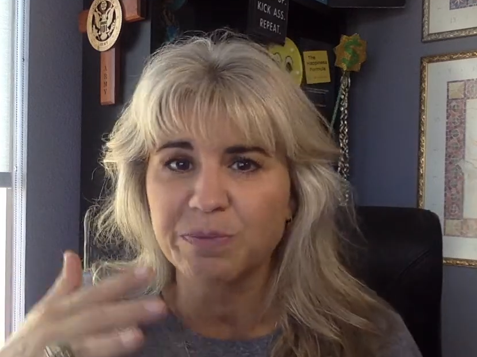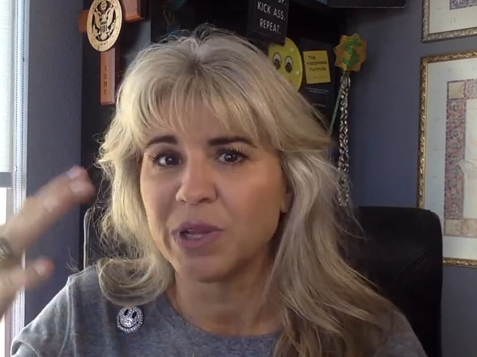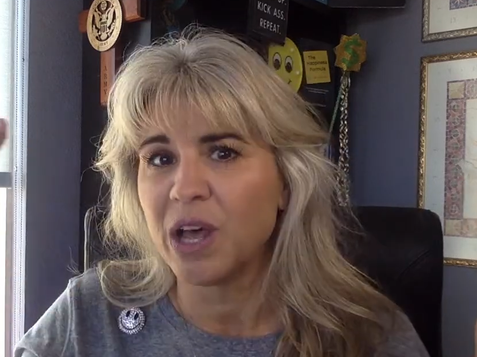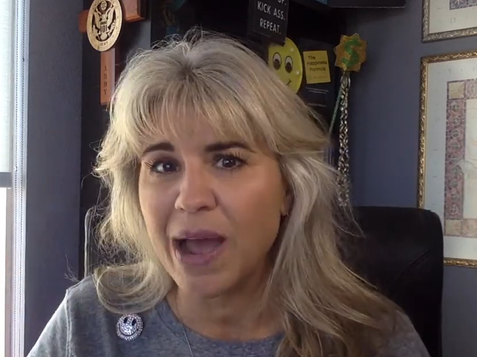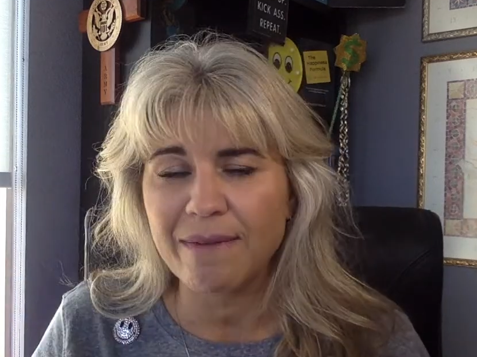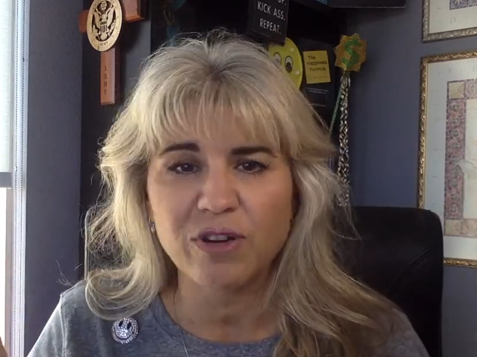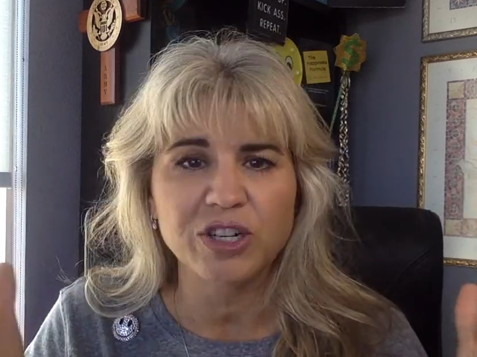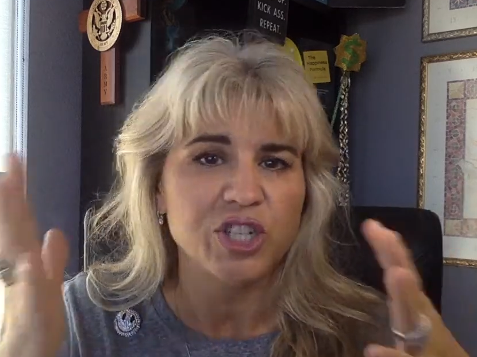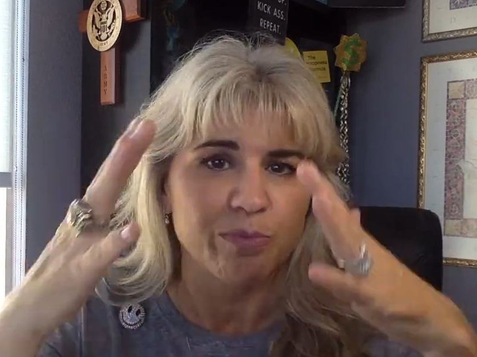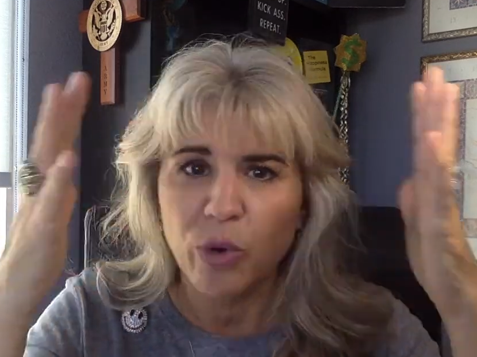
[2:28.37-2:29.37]
below
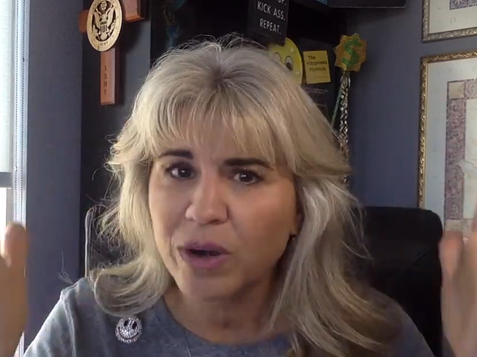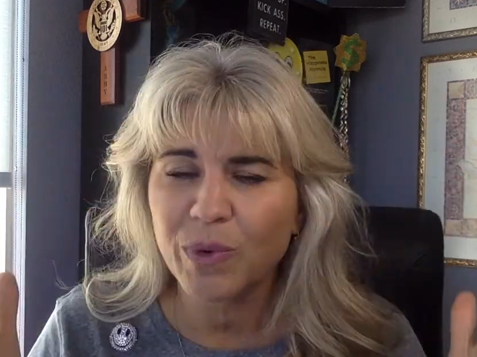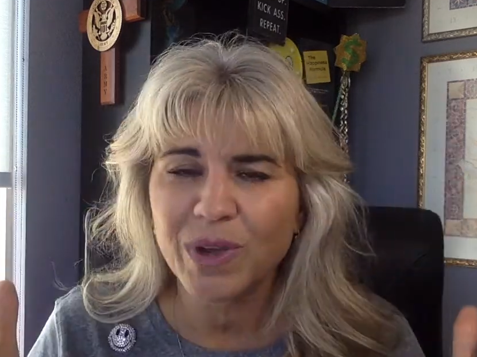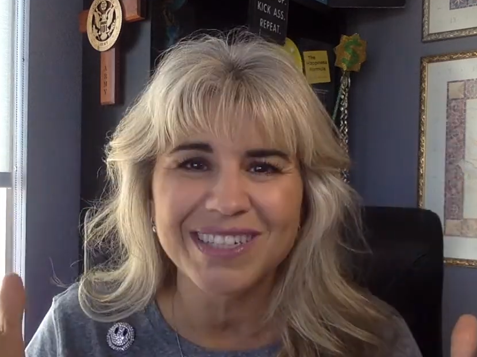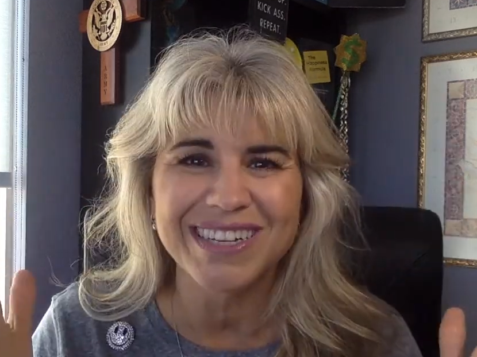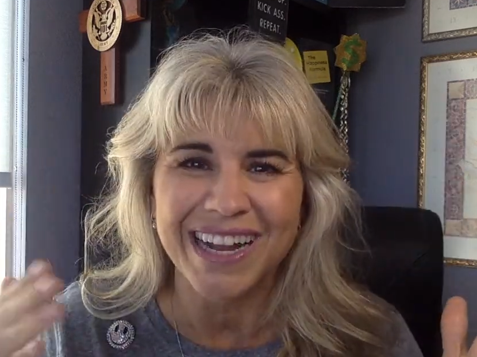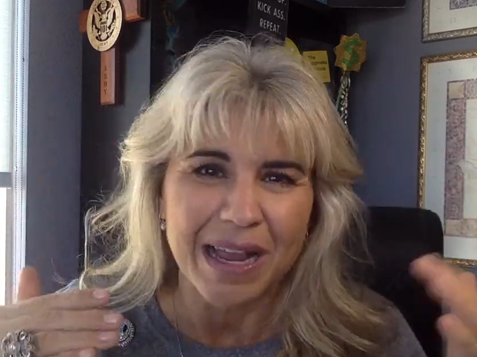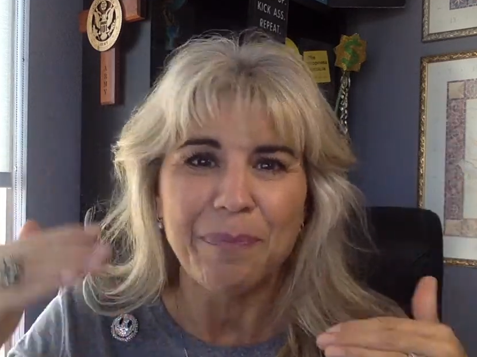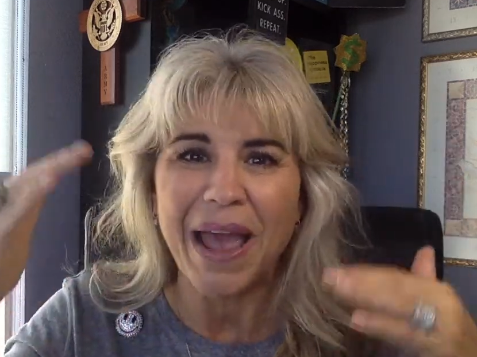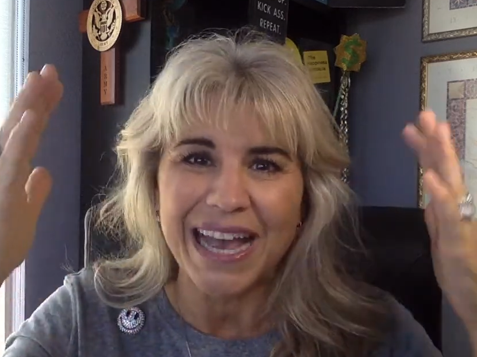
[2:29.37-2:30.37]
average, you're born with a
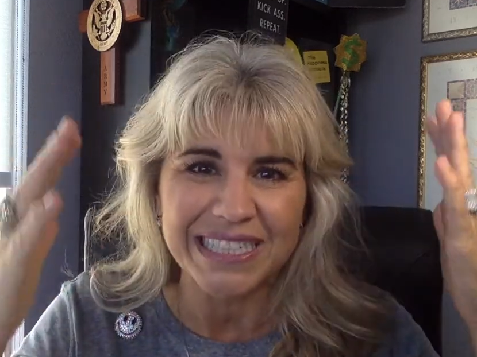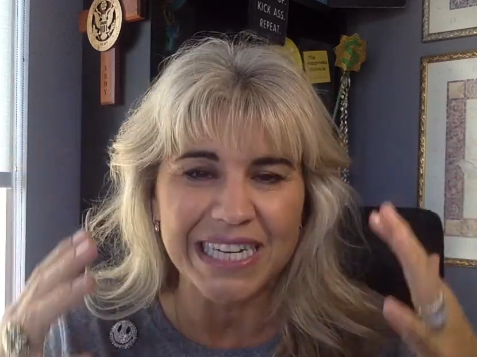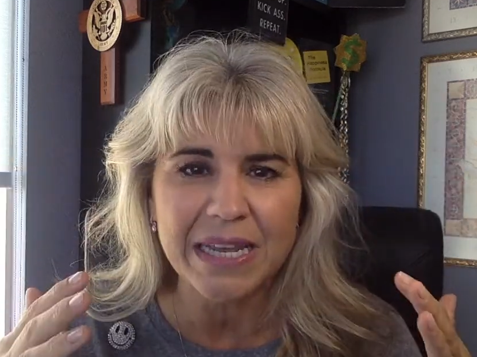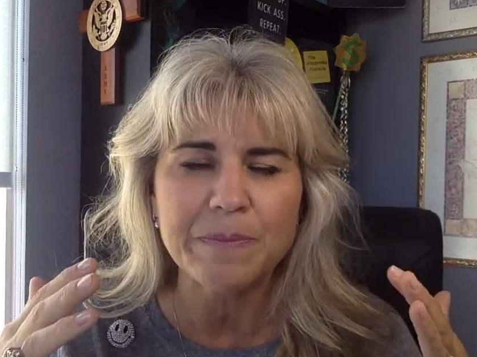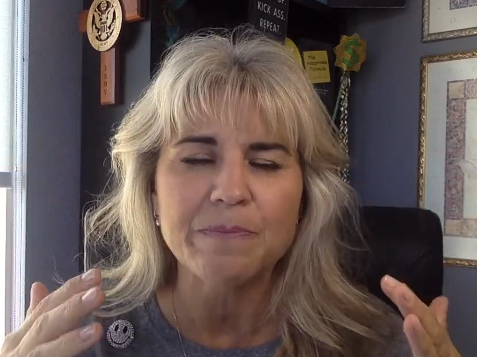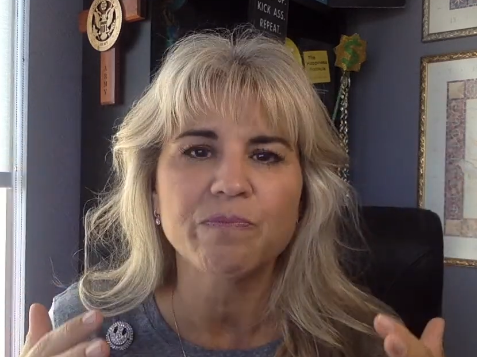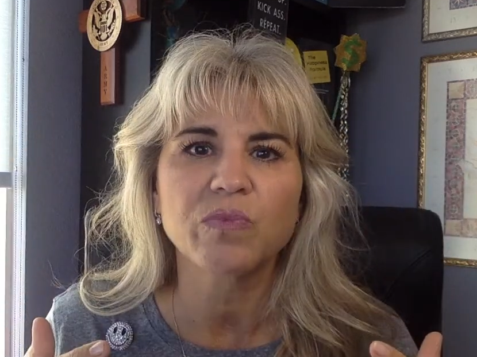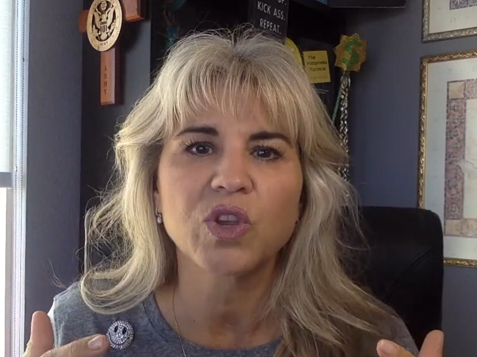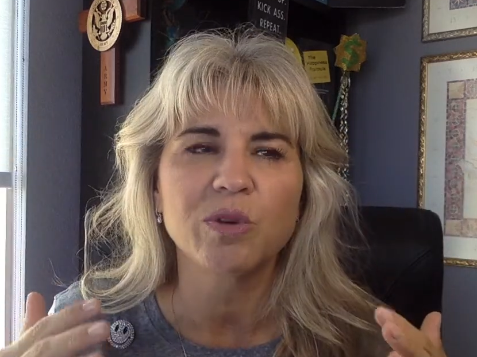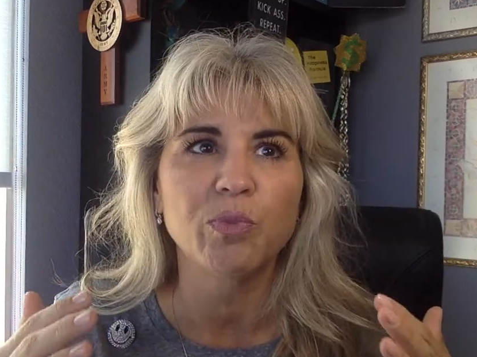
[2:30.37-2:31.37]
capacity,
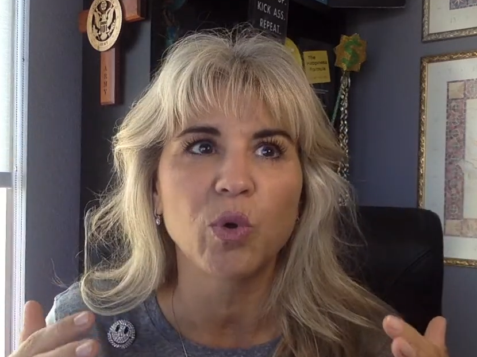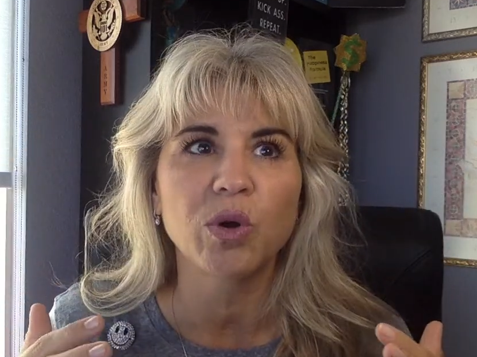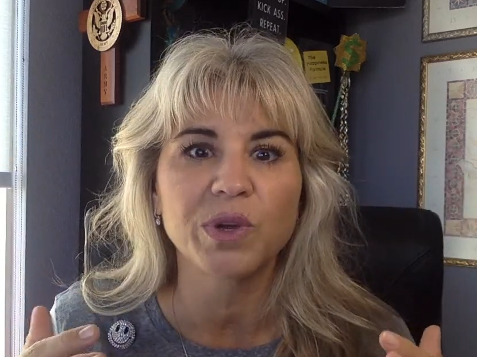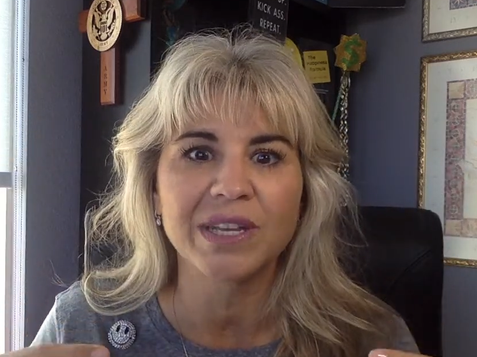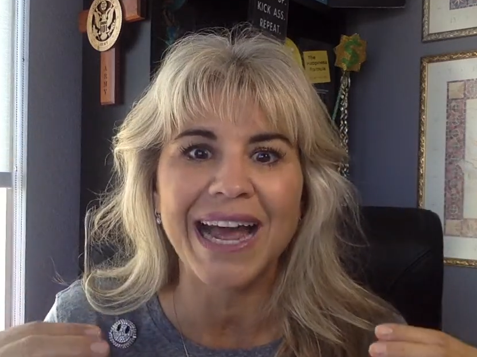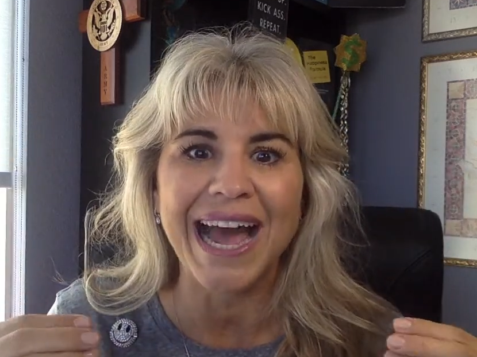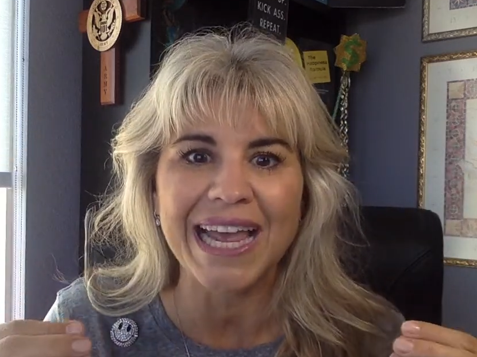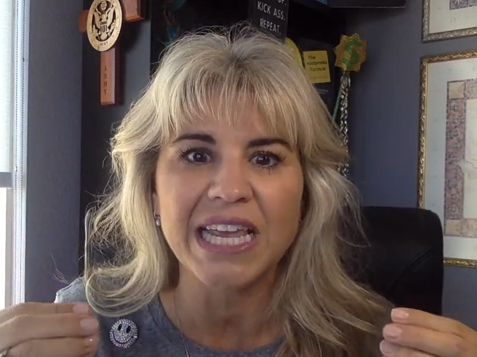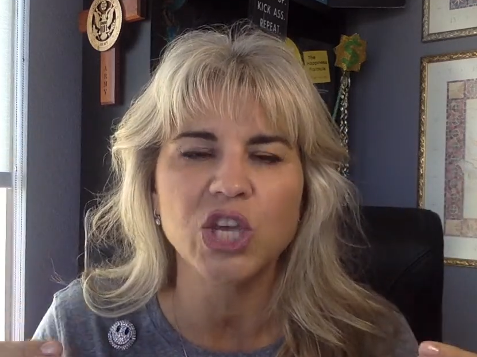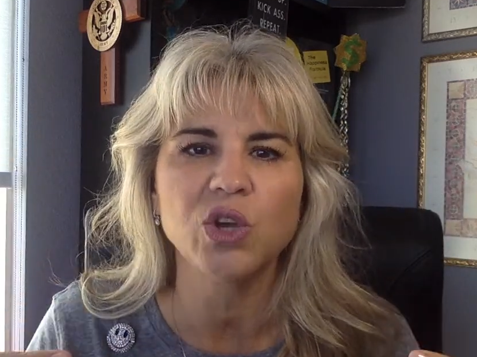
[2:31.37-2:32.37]
you're born with an
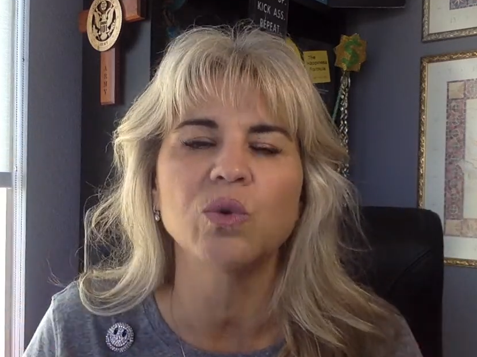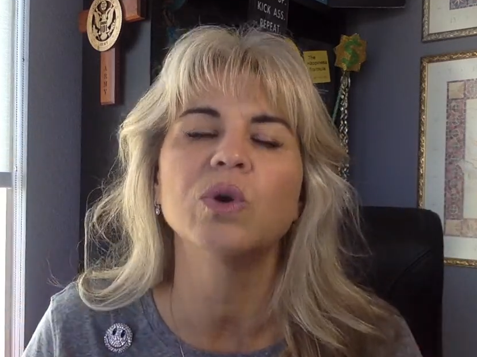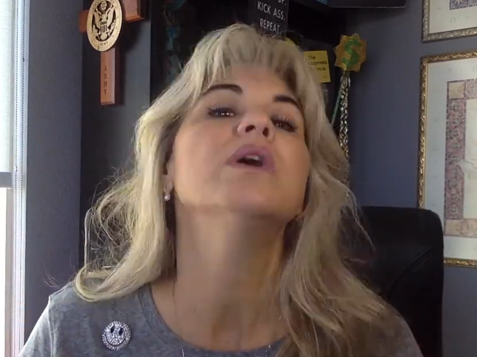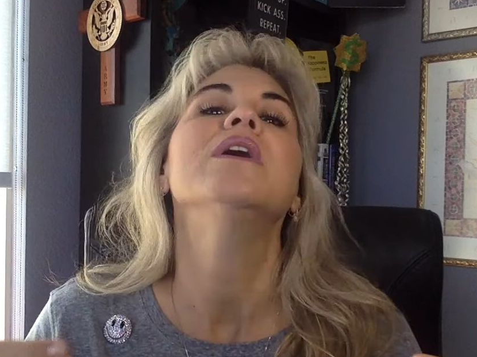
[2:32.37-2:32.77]
IQ.